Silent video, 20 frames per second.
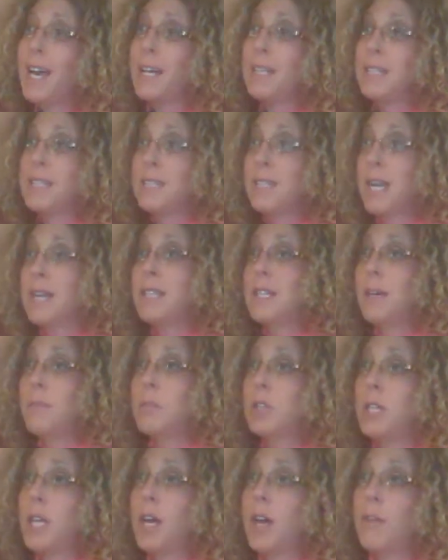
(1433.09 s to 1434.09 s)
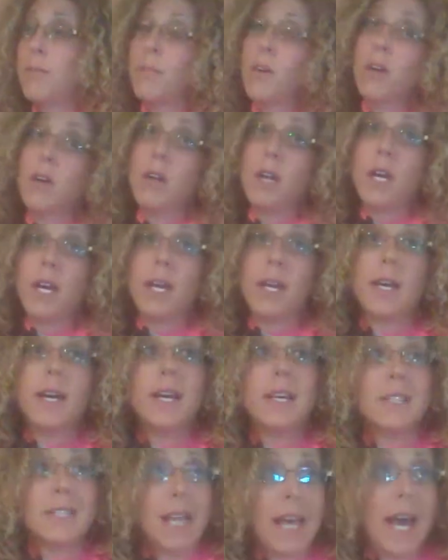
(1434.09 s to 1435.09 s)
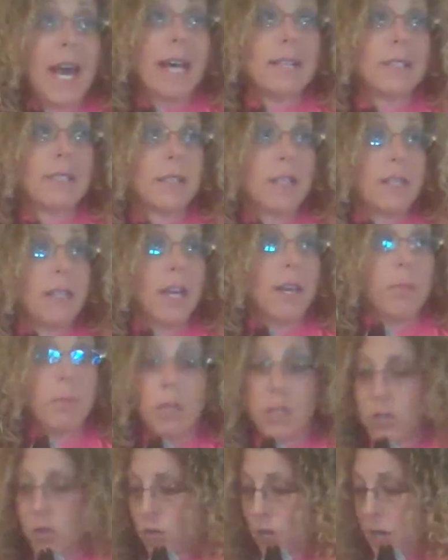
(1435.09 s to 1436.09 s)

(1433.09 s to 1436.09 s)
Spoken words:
and send them to the FRA to ask that they be